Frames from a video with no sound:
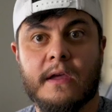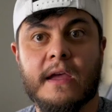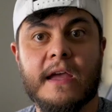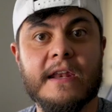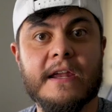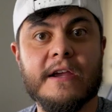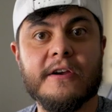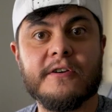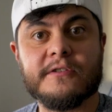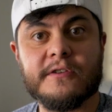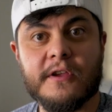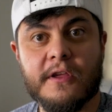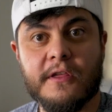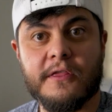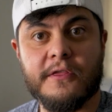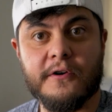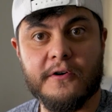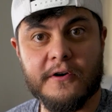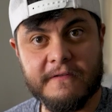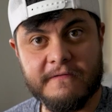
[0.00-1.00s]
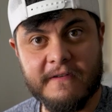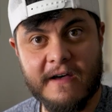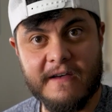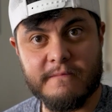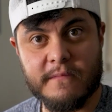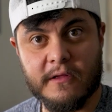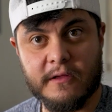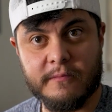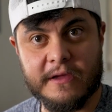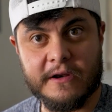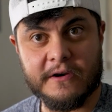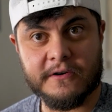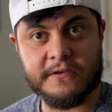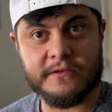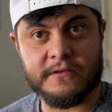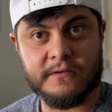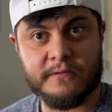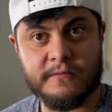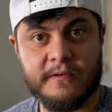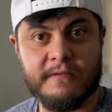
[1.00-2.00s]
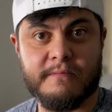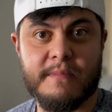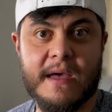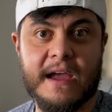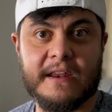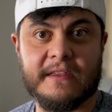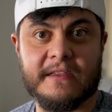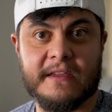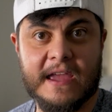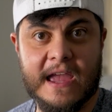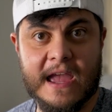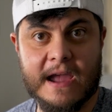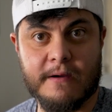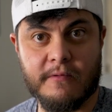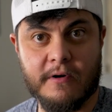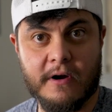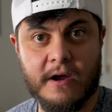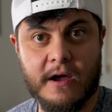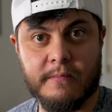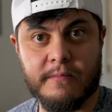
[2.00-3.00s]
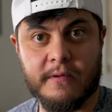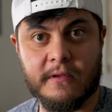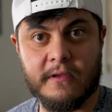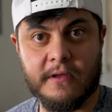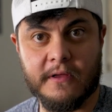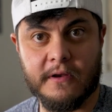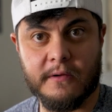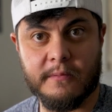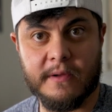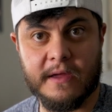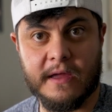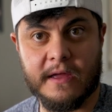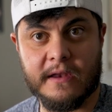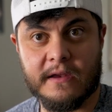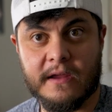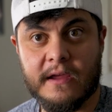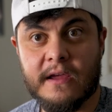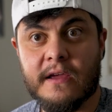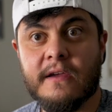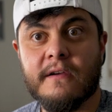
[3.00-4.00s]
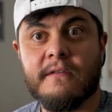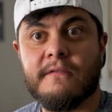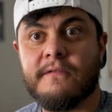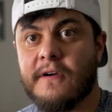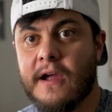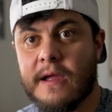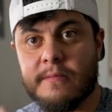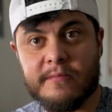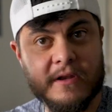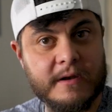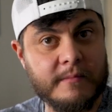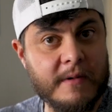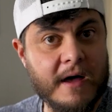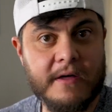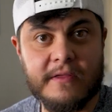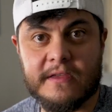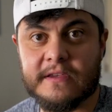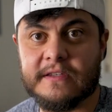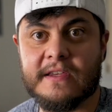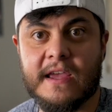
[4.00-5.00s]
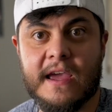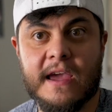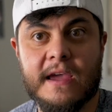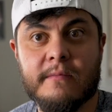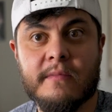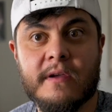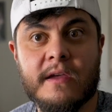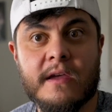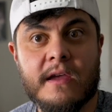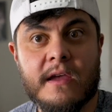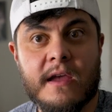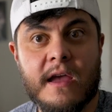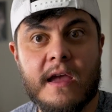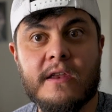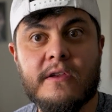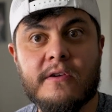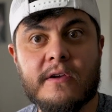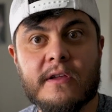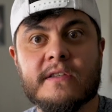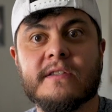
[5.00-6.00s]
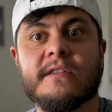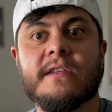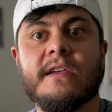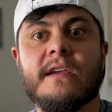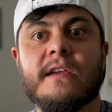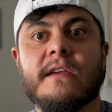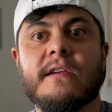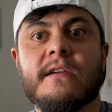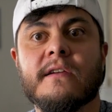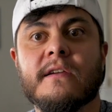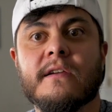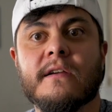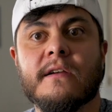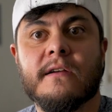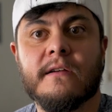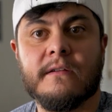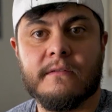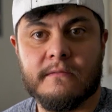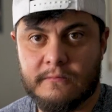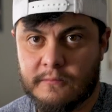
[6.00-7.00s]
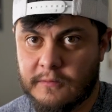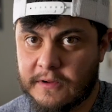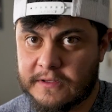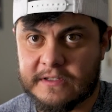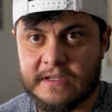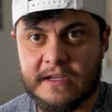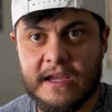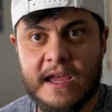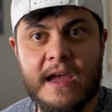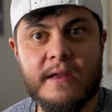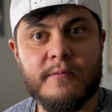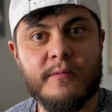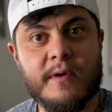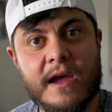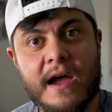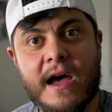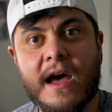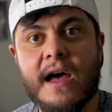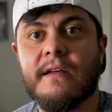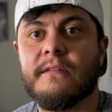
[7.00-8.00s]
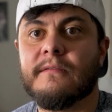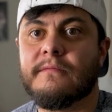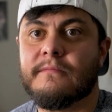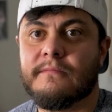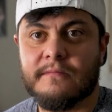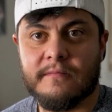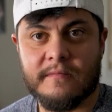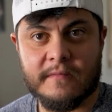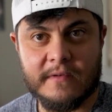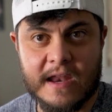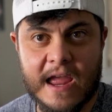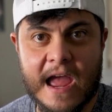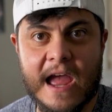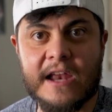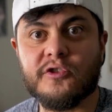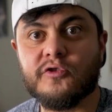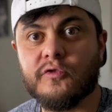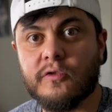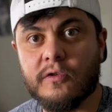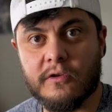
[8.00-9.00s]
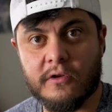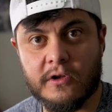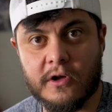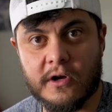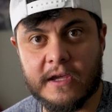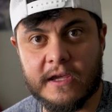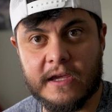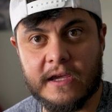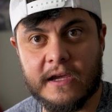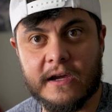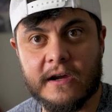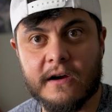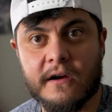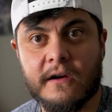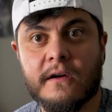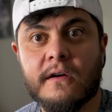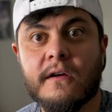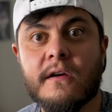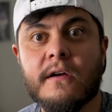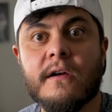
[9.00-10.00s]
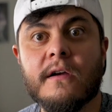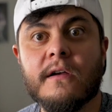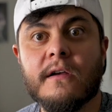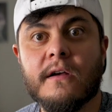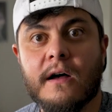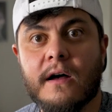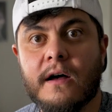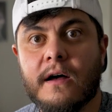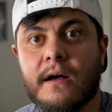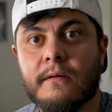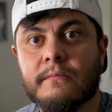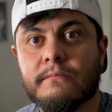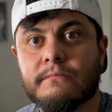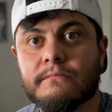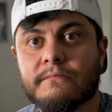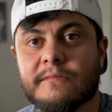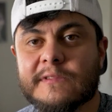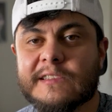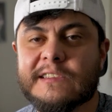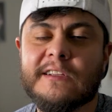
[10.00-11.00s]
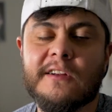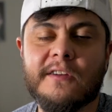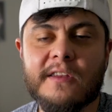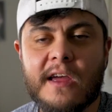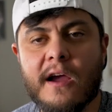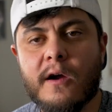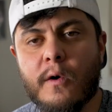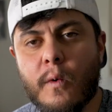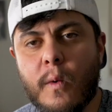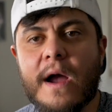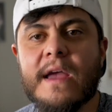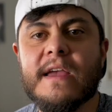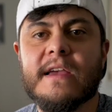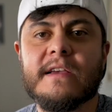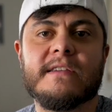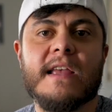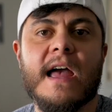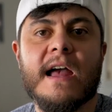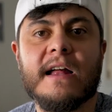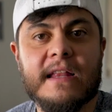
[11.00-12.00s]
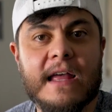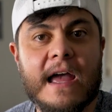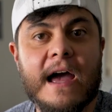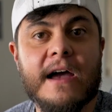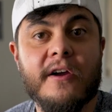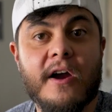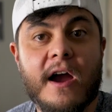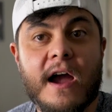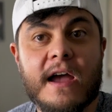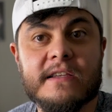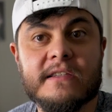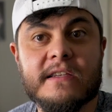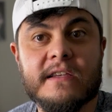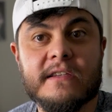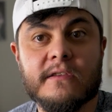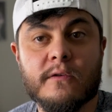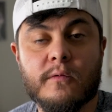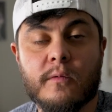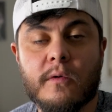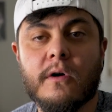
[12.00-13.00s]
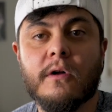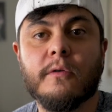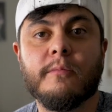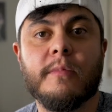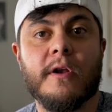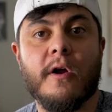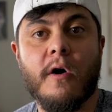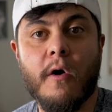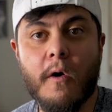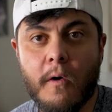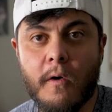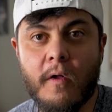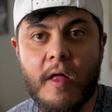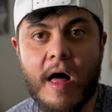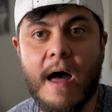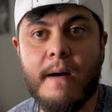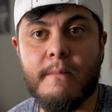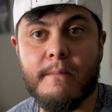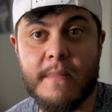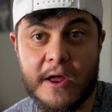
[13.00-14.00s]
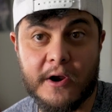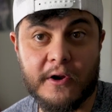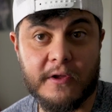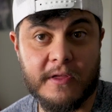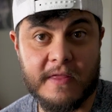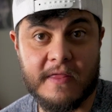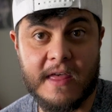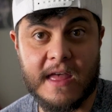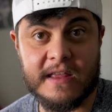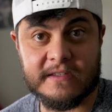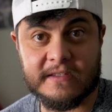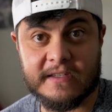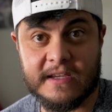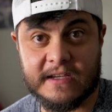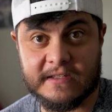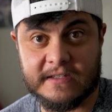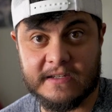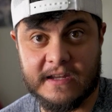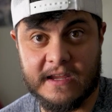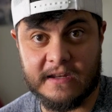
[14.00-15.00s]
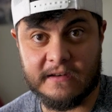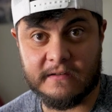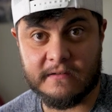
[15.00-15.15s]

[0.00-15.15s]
And here's 35 millimeters. We've backed the camera up a little bit, framed it about the same. And you can see, once again, we got natural look here. Still not quite exactly how your eye sees in the world, but a whole lot better than that 16.